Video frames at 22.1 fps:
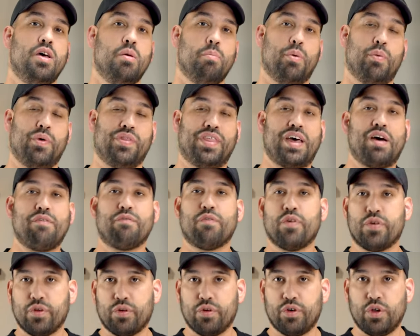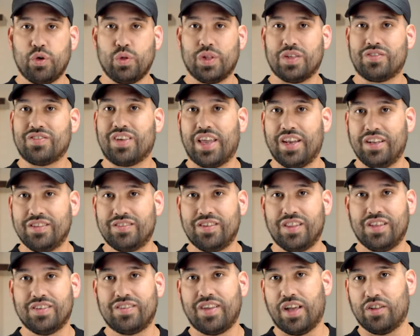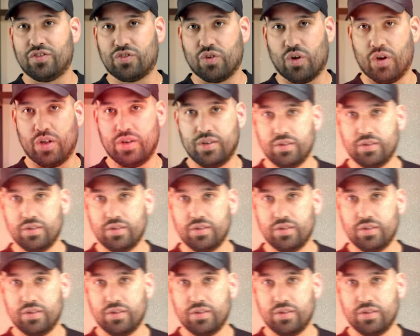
But without further ado, let's get into this hands-on. All